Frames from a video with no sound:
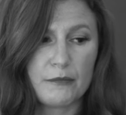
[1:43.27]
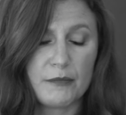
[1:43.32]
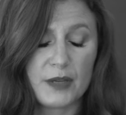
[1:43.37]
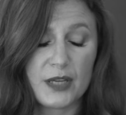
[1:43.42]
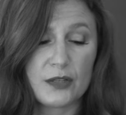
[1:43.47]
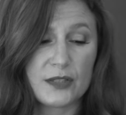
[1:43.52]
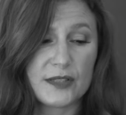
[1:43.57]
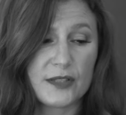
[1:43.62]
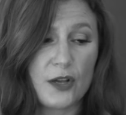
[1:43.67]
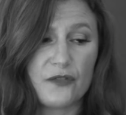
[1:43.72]

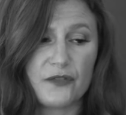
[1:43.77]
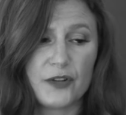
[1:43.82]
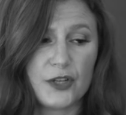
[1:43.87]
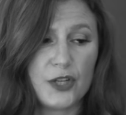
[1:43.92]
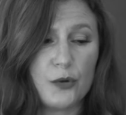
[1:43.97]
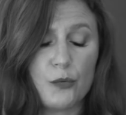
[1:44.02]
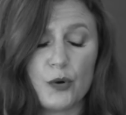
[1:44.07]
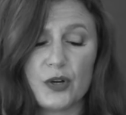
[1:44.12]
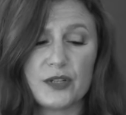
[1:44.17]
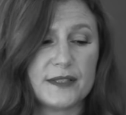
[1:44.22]
because
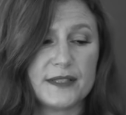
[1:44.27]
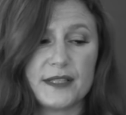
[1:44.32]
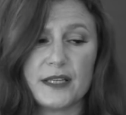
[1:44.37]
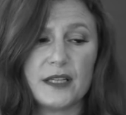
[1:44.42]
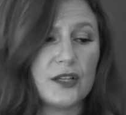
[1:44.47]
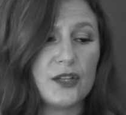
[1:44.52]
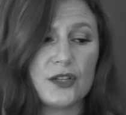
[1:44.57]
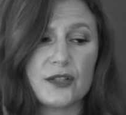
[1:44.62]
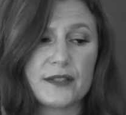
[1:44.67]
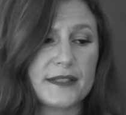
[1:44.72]
often you won't
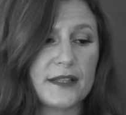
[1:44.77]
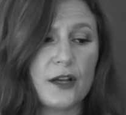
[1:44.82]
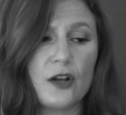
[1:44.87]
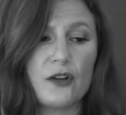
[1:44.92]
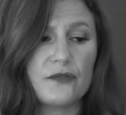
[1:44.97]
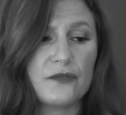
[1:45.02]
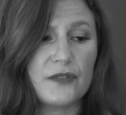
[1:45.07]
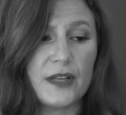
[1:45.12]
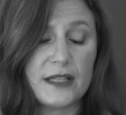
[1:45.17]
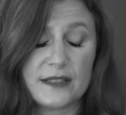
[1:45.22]
see it yourself,